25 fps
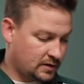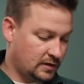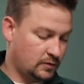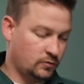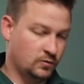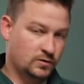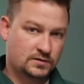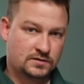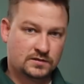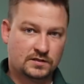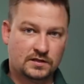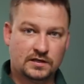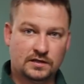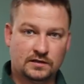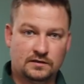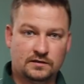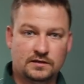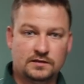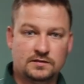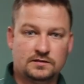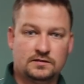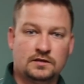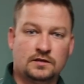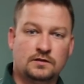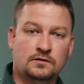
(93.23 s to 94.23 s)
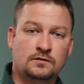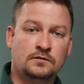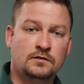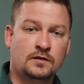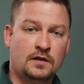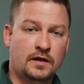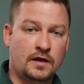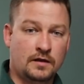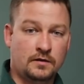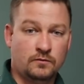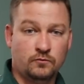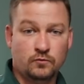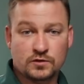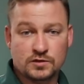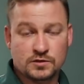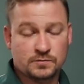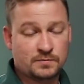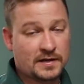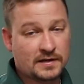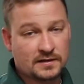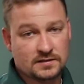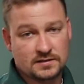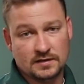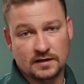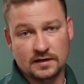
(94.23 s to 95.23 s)
he wants to get these done, and which
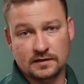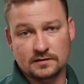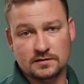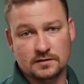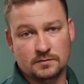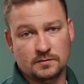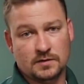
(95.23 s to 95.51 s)
makes sense.